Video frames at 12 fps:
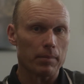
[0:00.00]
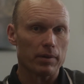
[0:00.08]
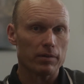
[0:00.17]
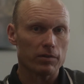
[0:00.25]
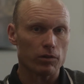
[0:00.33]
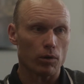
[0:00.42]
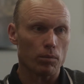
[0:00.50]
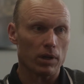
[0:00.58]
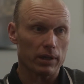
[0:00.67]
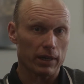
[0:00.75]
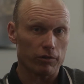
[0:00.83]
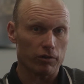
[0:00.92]

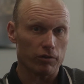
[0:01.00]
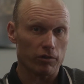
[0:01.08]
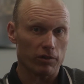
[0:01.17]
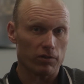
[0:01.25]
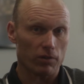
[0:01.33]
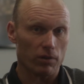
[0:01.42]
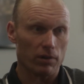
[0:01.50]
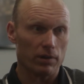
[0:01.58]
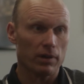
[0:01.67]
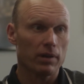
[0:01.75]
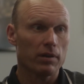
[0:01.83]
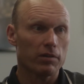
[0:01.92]
Stonewall Kitchen just sold.
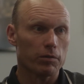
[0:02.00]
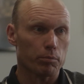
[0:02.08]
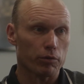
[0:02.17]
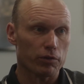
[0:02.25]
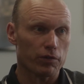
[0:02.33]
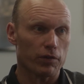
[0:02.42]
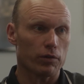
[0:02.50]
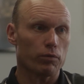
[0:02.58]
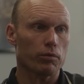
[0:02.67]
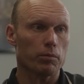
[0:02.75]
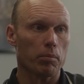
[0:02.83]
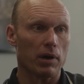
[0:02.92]
Spruce Foods
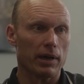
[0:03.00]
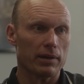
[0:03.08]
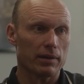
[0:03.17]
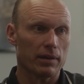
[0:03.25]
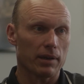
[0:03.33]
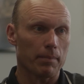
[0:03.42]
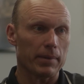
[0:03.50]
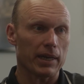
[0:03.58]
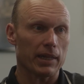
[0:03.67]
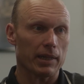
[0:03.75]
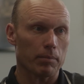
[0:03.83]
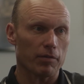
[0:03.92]
was bought
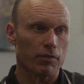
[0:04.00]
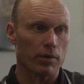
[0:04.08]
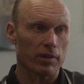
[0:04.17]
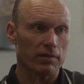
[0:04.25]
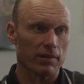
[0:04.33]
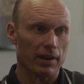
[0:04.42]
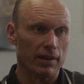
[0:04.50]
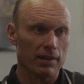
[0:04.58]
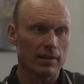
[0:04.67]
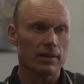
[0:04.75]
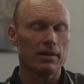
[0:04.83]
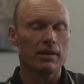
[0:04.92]
immediately before the sale.